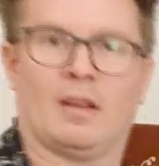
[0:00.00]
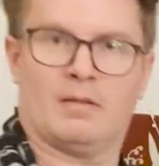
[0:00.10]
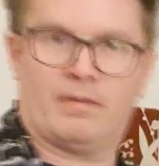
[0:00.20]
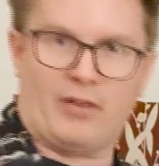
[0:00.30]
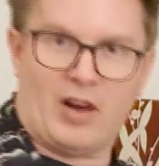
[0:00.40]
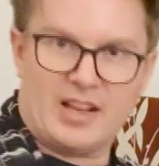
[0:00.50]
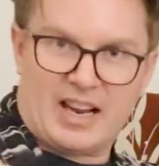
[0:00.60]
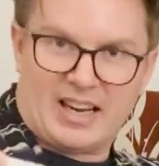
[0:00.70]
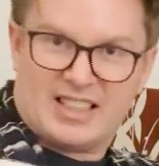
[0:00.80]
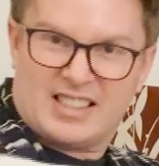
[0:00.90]
find
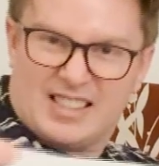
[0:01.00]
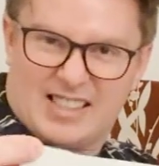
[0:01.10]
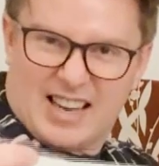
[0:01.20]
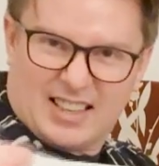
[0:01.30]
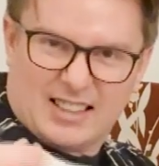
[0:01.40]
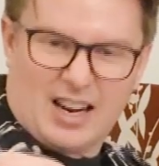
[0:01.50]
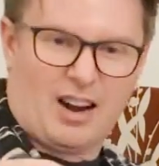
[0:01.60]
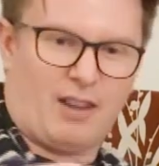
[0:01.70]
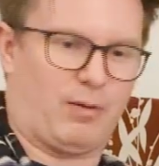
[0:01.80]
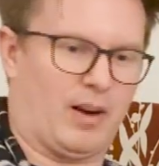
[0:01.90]
that exact
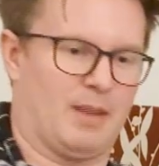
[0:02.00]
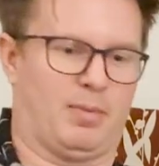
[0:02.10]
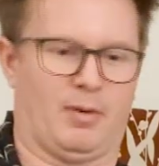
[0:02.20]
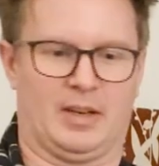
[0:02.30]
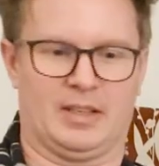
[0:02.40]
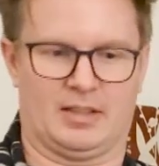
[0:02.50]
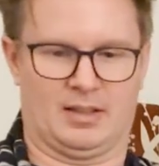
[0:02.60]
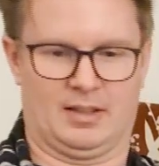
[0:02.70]
halfway point,